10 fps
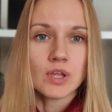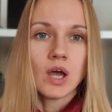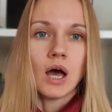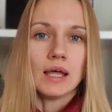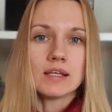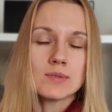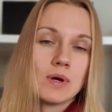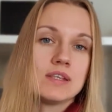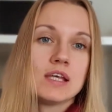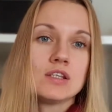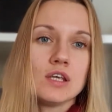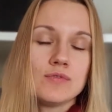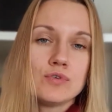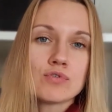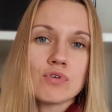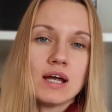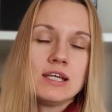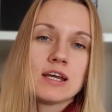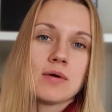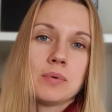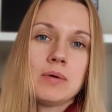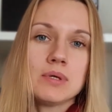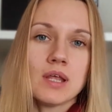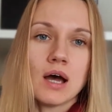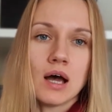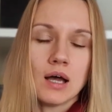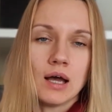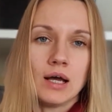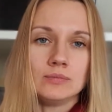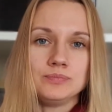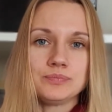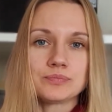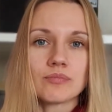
and that's why then if you're running a webinar,